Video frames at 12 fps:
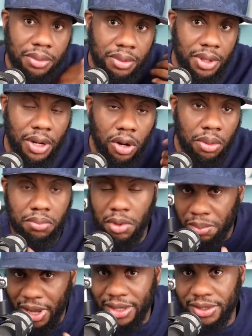you know, me
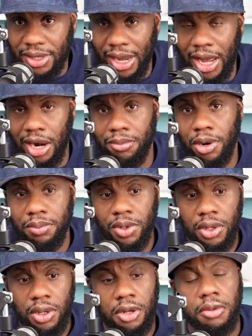meds the album,
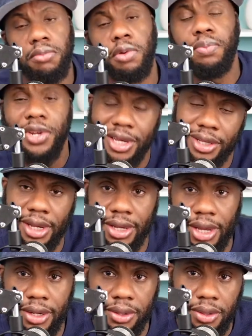me play it
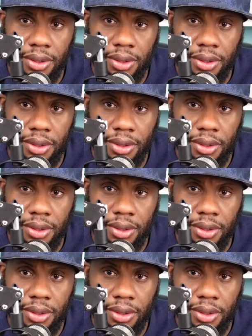again.